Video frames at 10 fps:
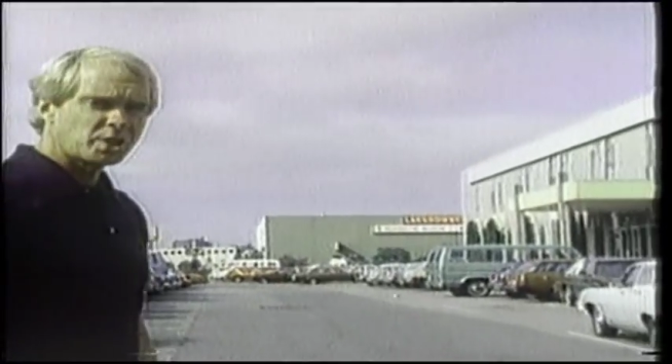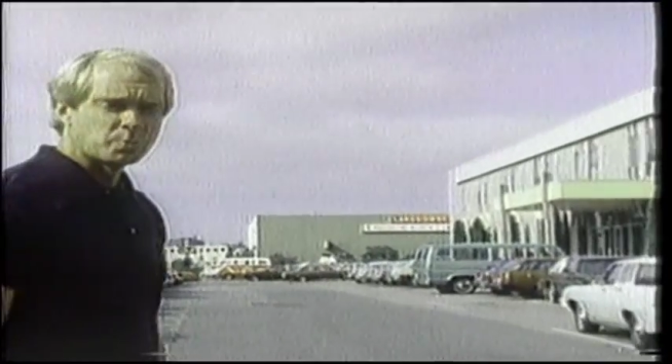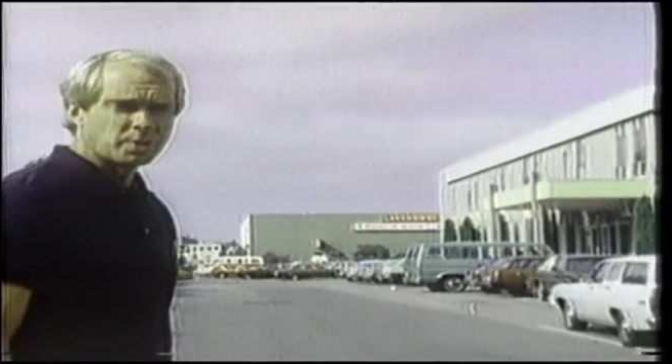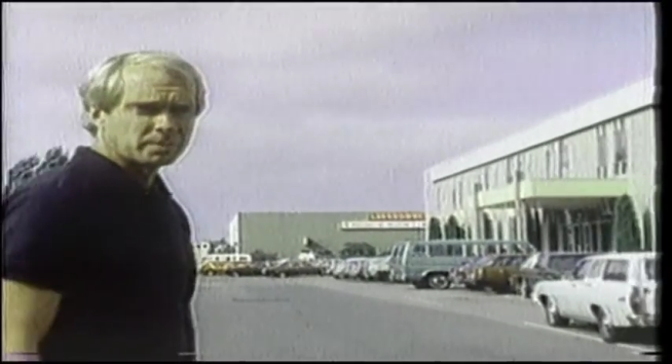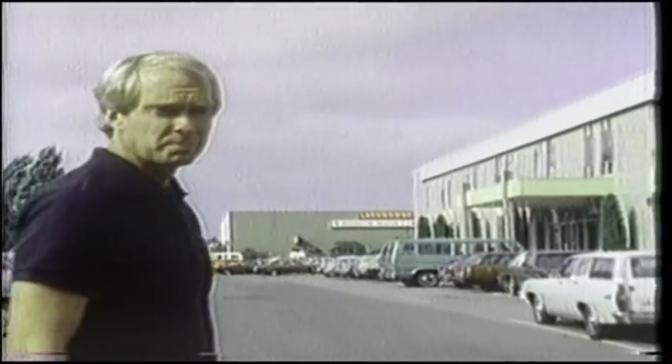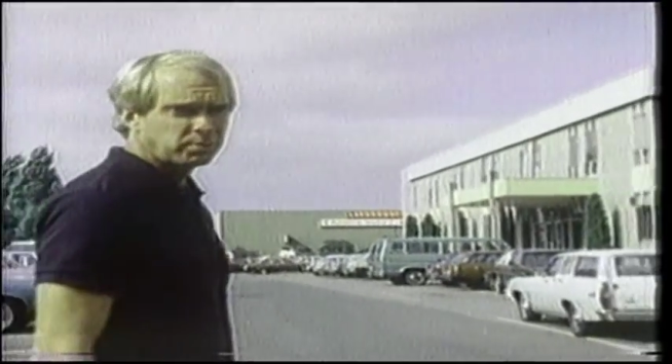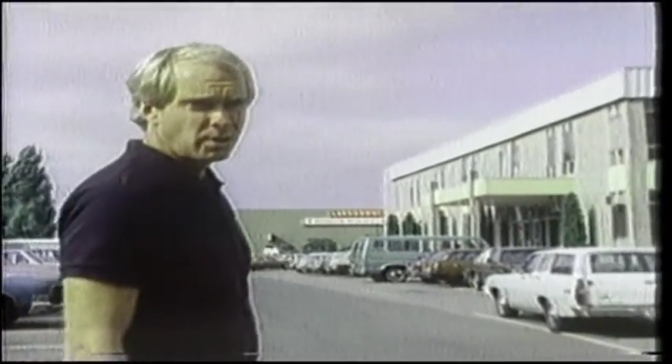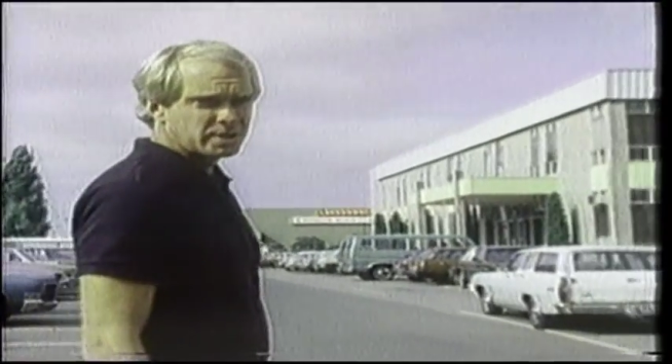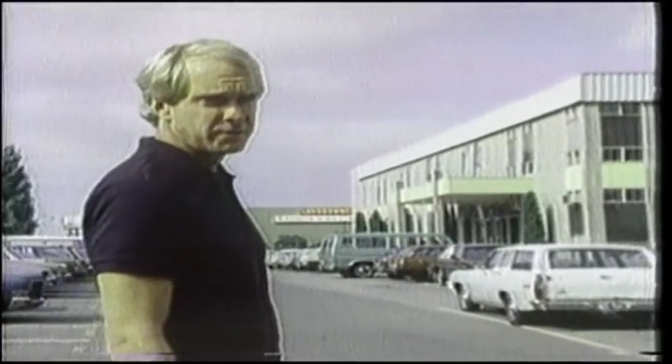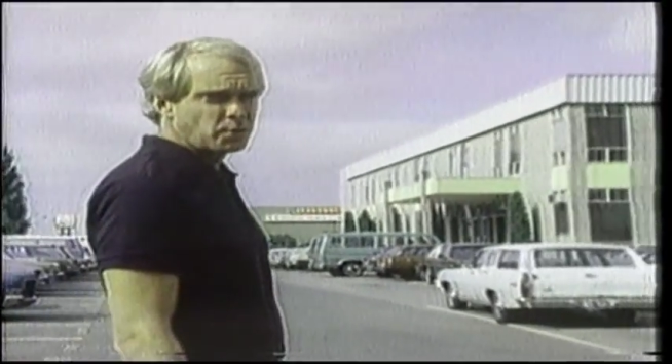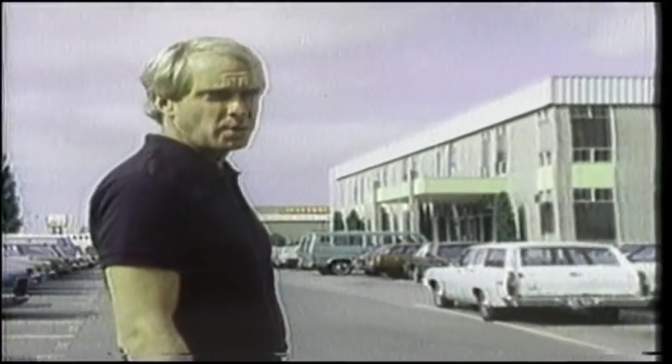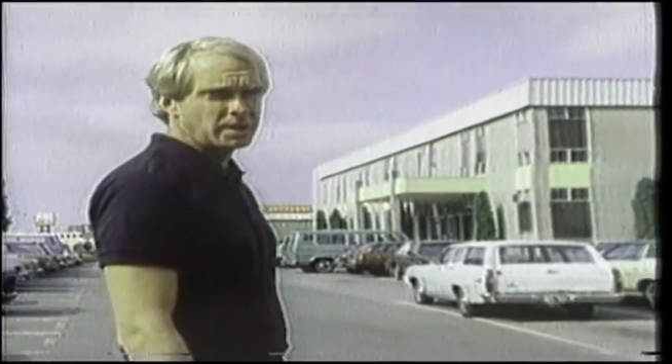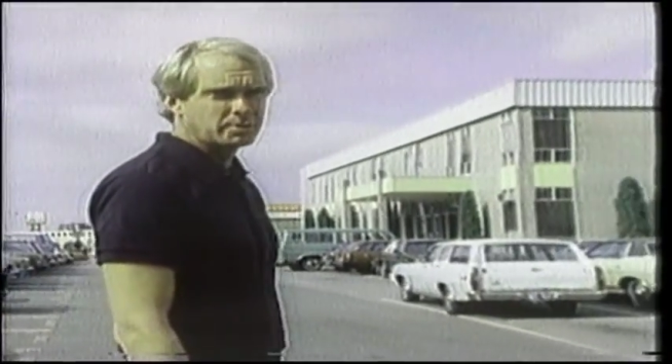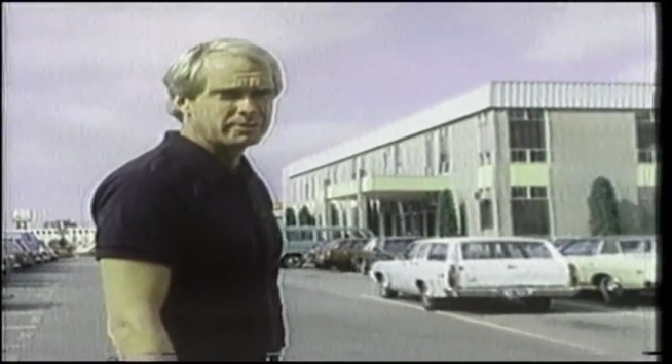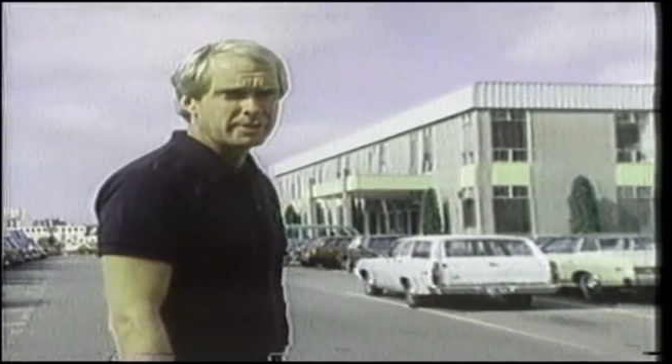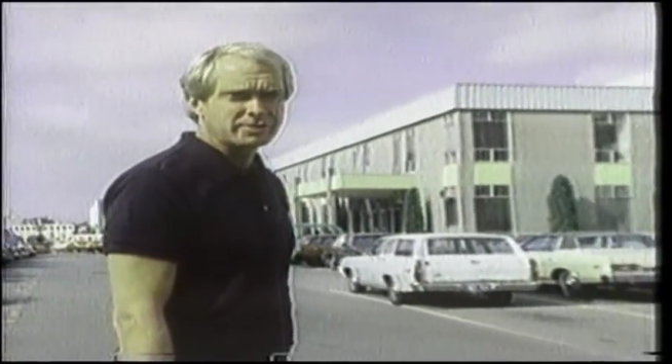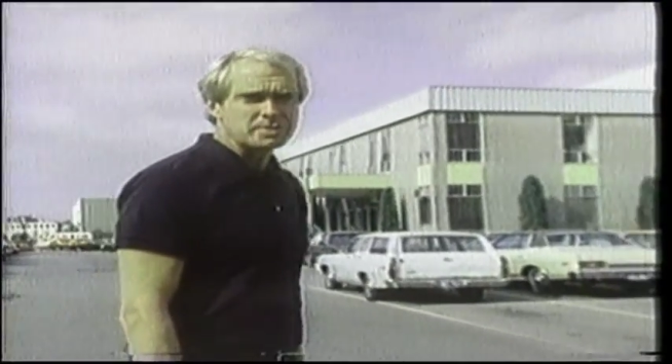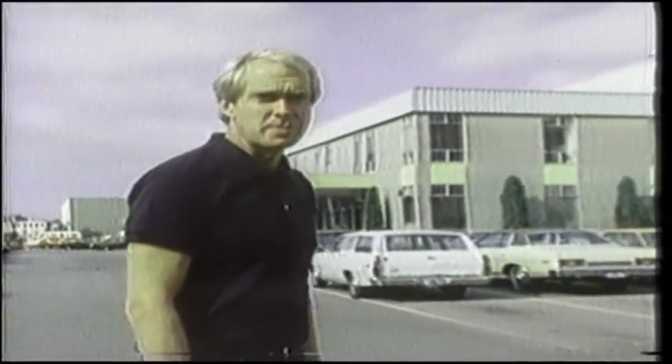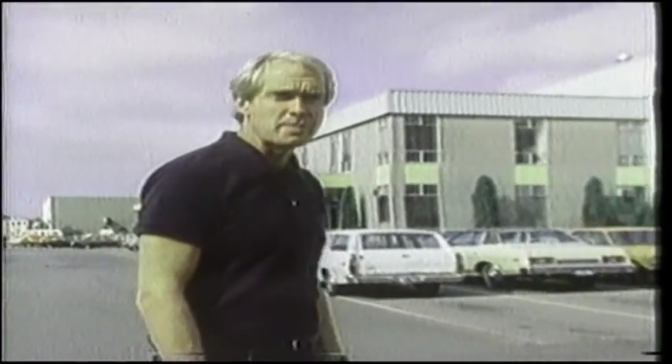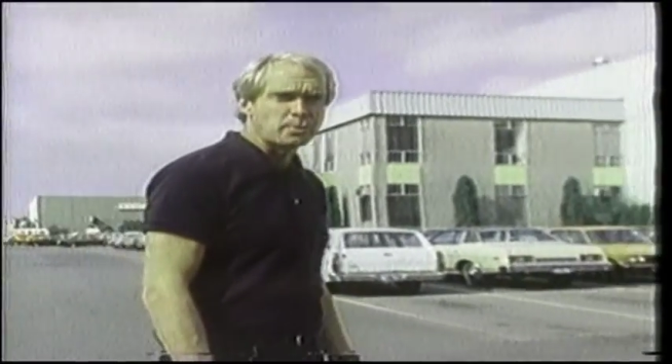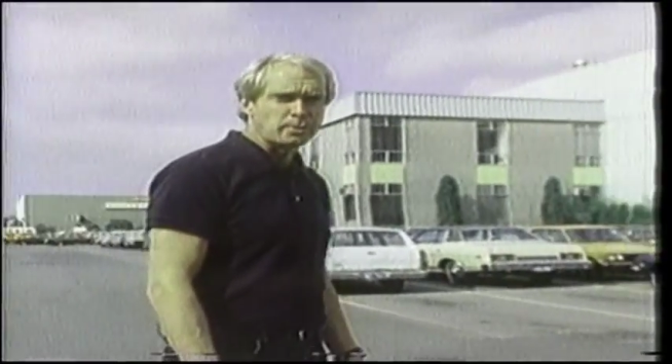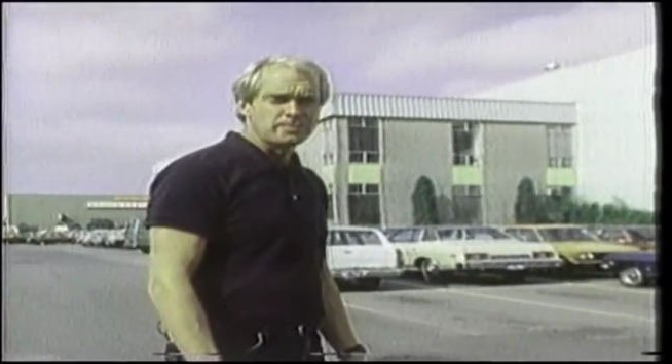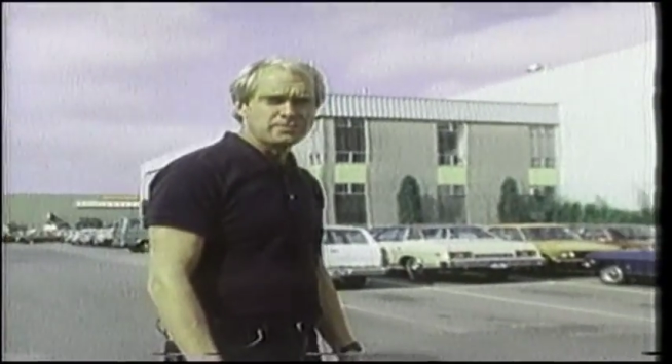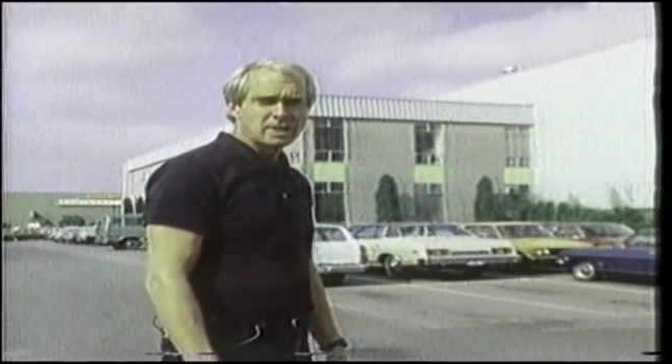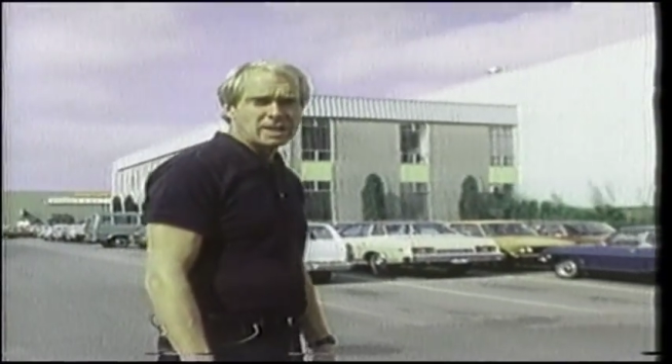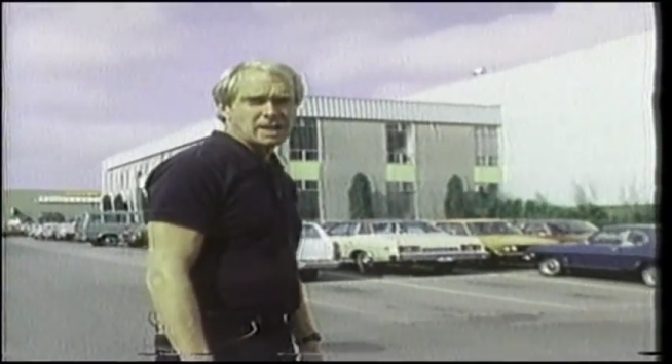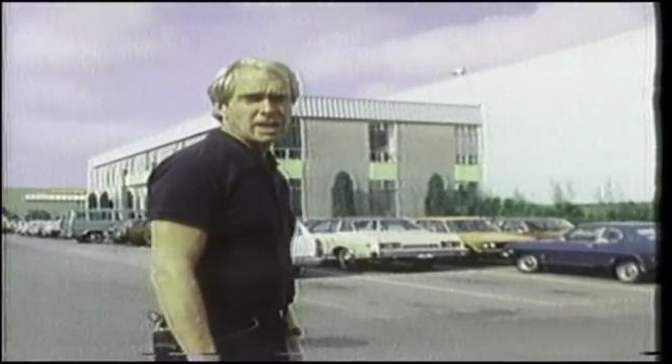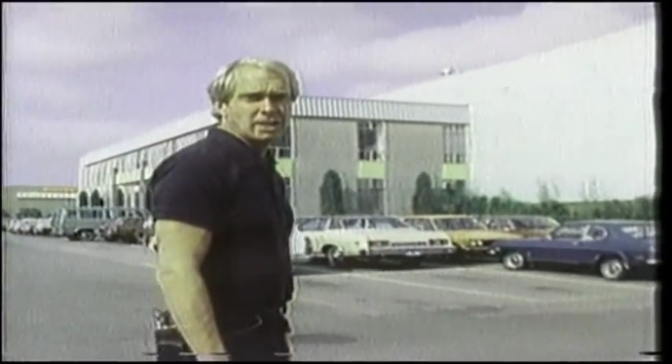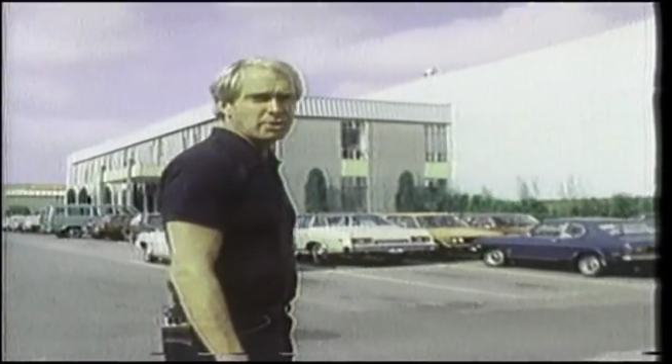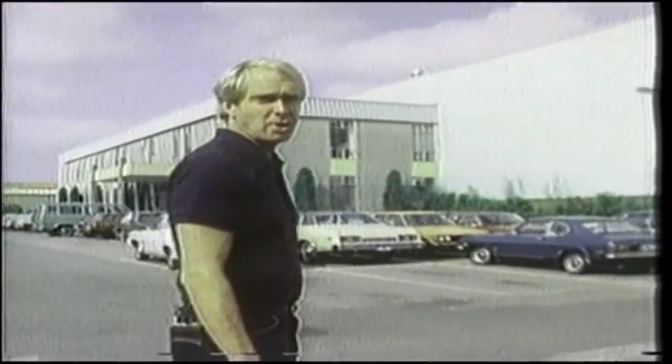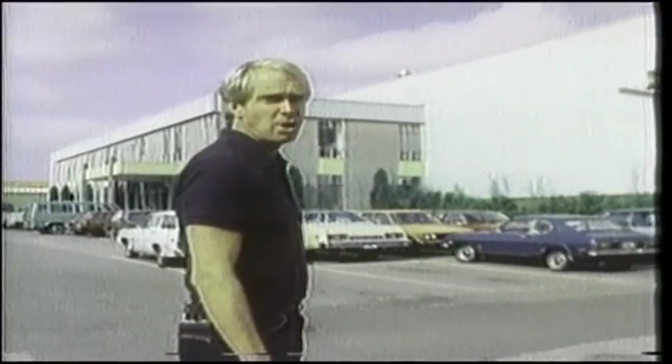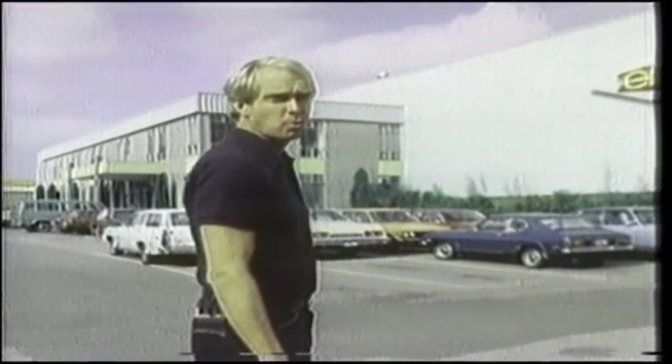survived by his mother, his stepfather, sisters,